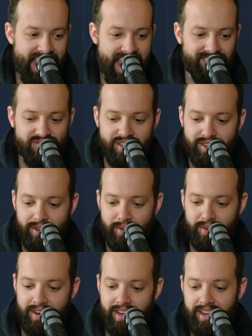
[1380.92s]

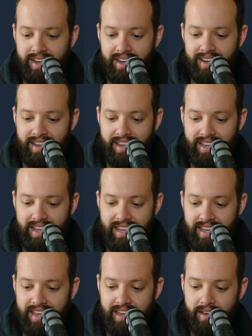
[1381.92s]
AFU,
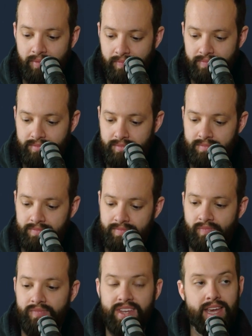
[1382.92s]
he
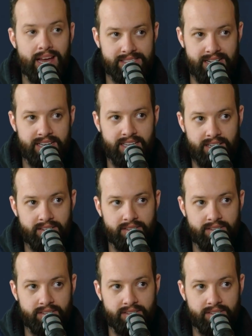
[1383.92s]
has an idea.